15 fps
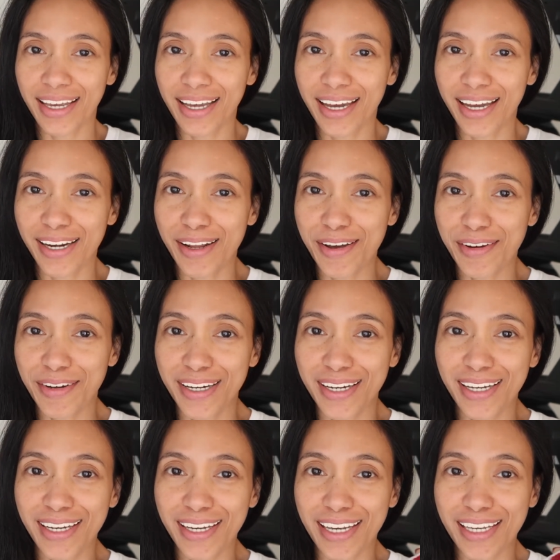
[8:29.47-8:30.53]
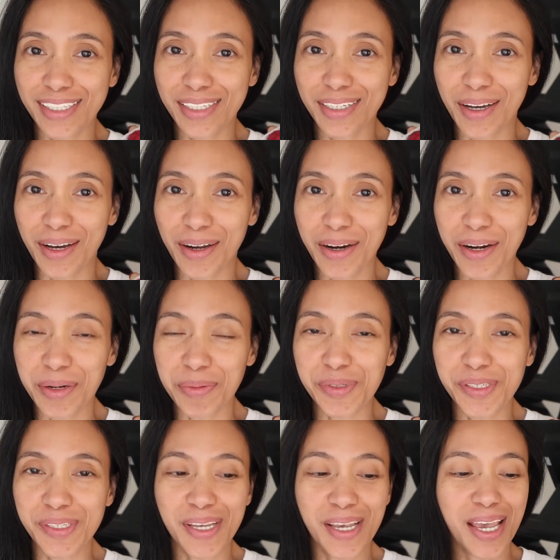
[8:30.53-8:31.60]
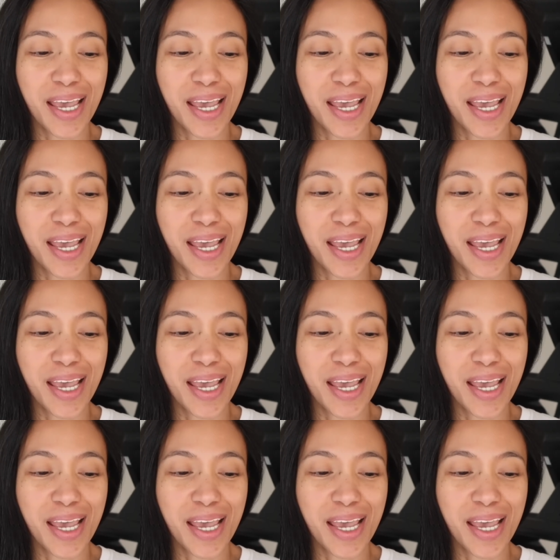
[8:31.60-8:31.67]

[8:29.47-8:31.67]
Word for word: I know, huh? It's carbs.